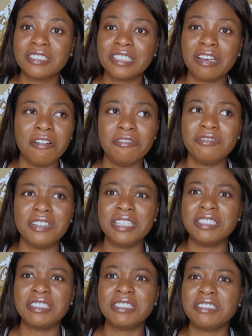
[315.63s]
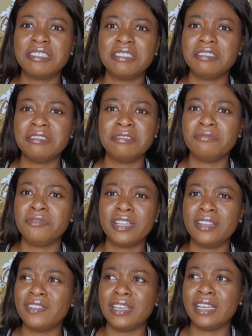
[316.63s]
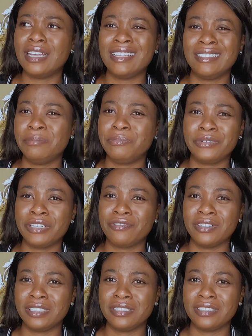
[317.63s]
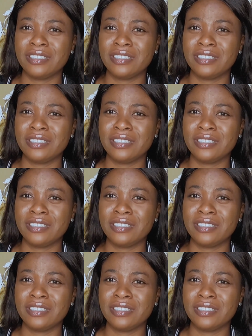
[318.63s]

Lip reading: cornflakes, whatever as breakfast.